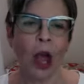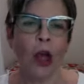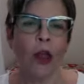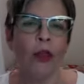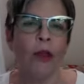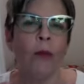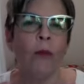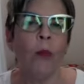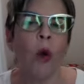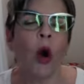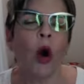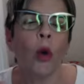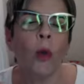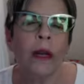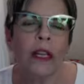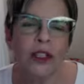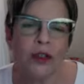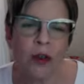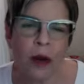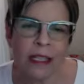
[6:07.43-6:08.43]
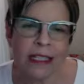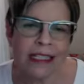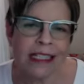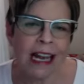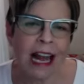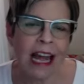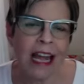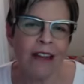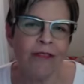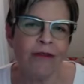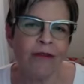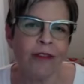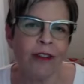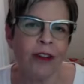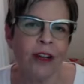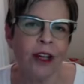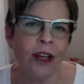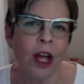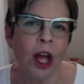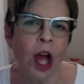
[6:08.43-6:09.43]
The more we trust life,
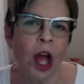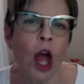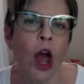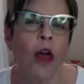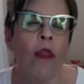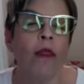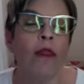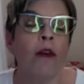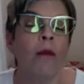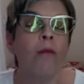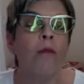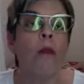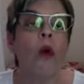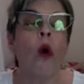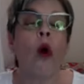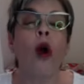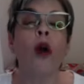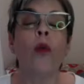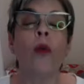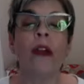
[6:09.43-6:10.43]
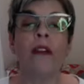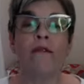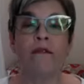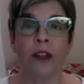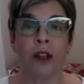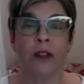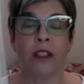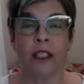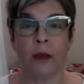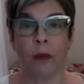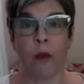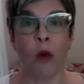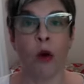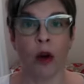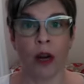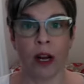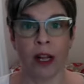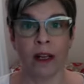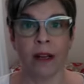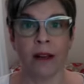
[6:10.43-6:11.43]
the more we feel
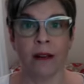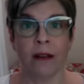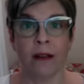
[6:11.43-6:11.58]
supported.